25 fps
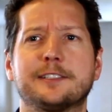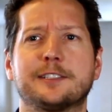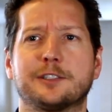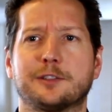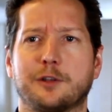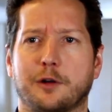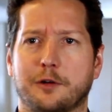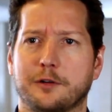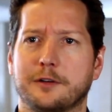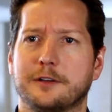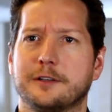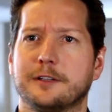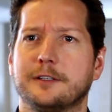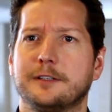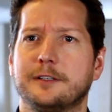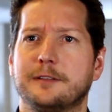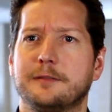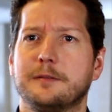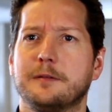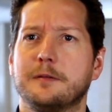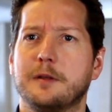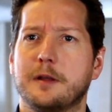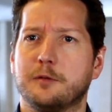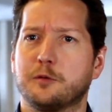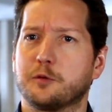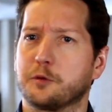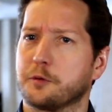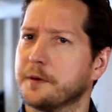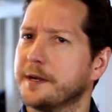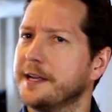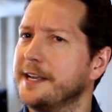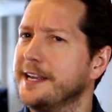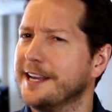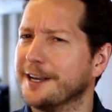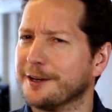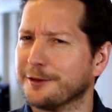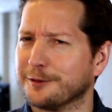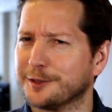started
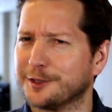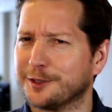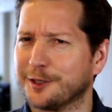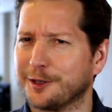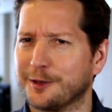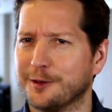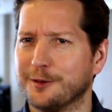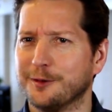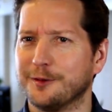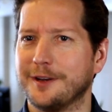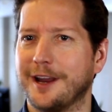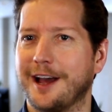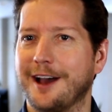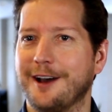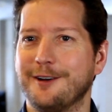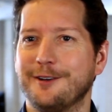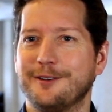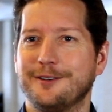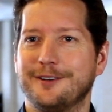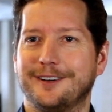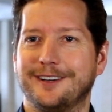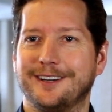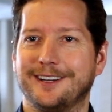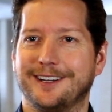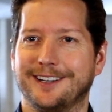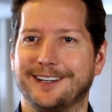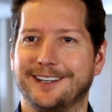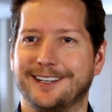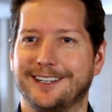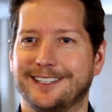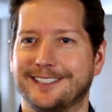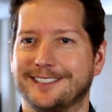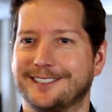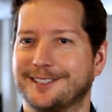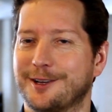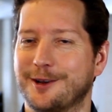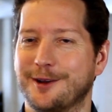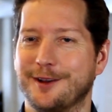three years ago now. Uh,
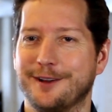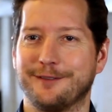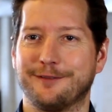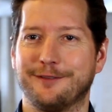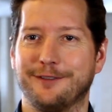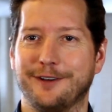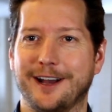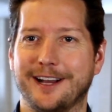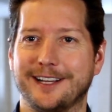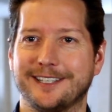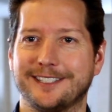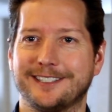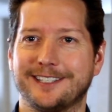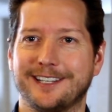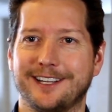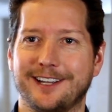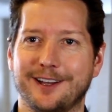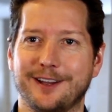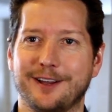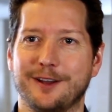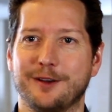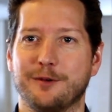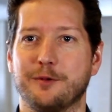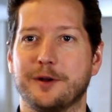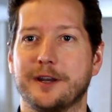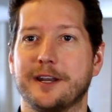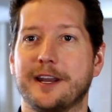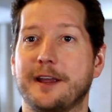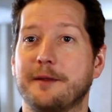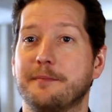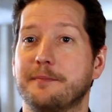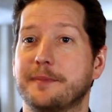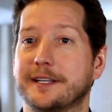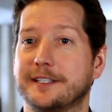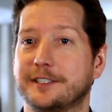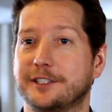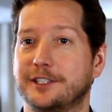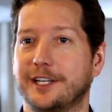it's going fast uh, when I
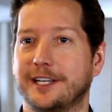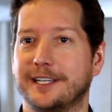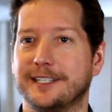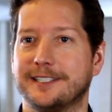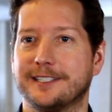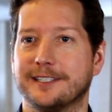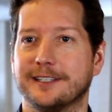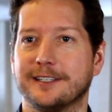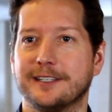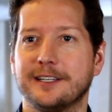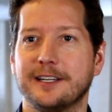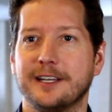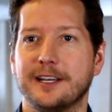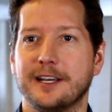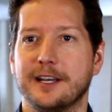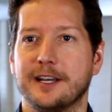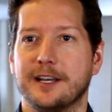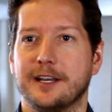met Jason.